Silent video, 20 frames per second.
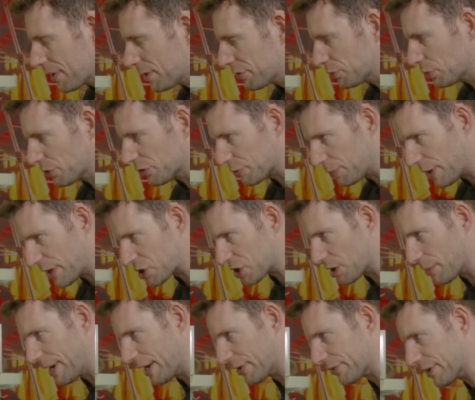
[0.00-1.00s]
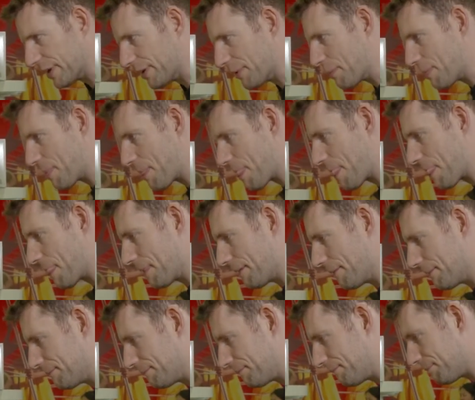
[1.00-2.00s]
this? What's special about it?
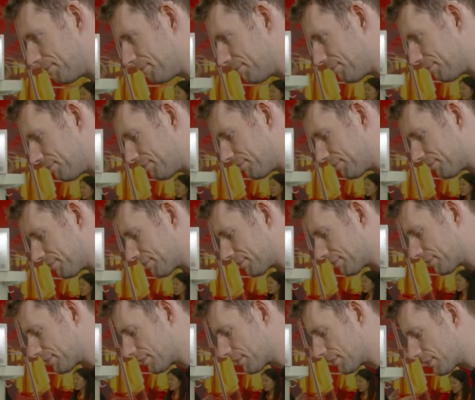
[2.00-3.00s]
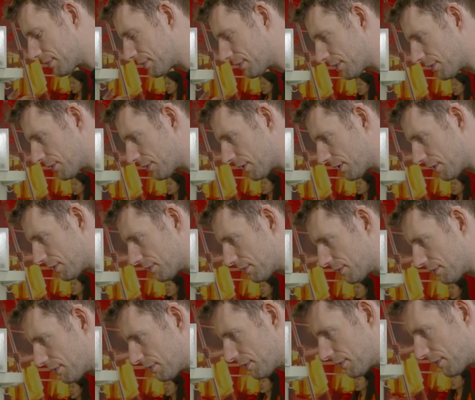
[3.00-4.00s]
Yes, um, Q T four hundred two